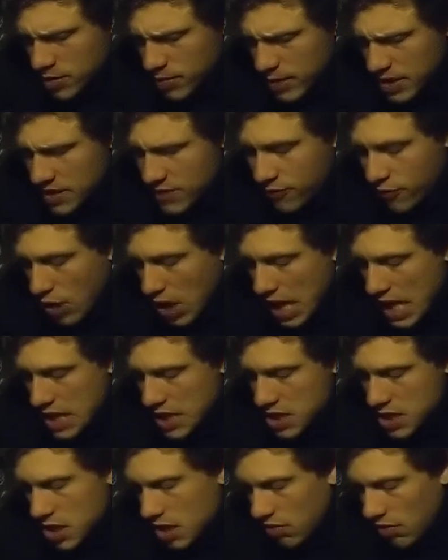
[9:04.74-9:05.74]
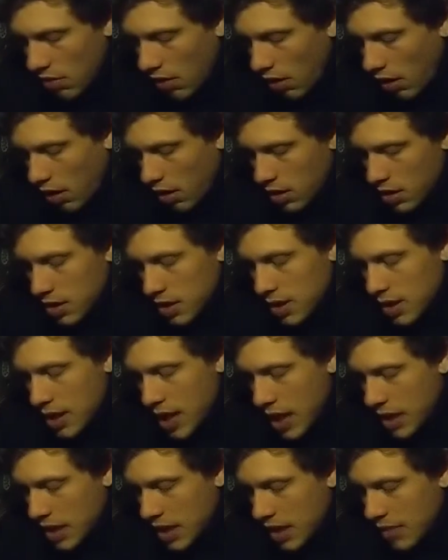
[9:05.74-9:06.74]
to be his friend. Ugh.
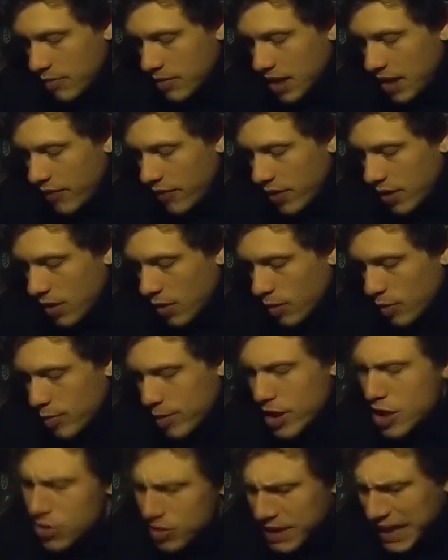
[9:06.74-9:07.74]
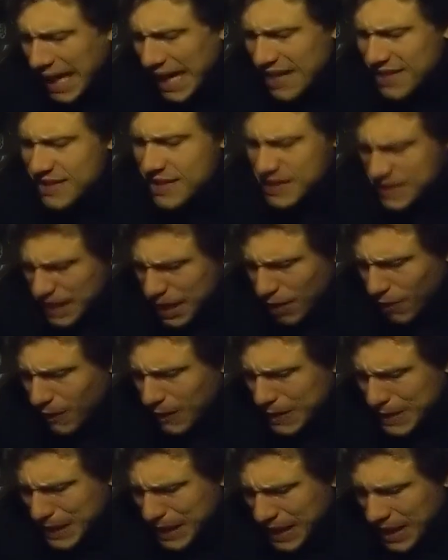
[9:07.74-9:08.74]
And let him live here with me. You can't sit
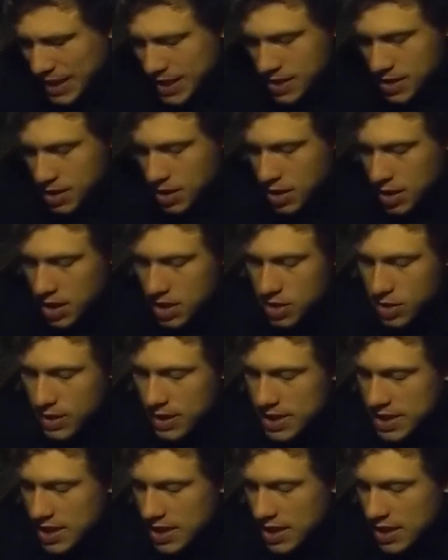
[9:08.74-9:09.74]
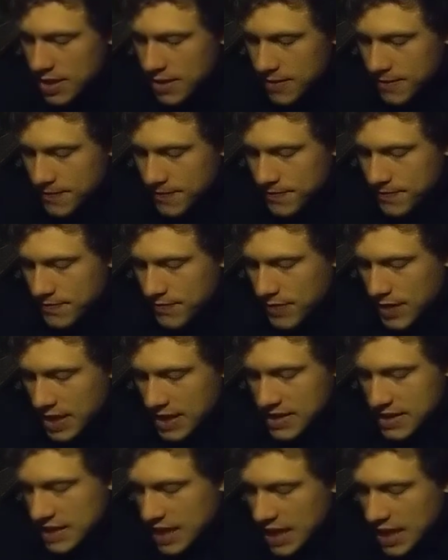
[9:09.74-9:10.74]
with us! So I did. I
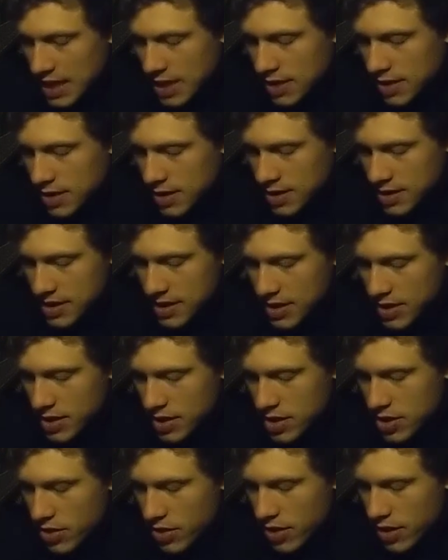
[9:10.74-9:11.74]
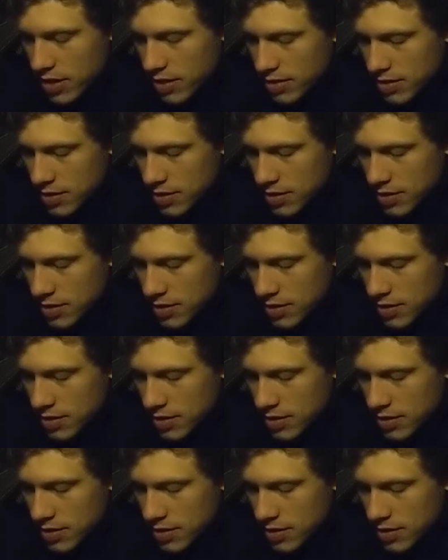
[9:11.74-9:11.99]
said it. I said he could do it.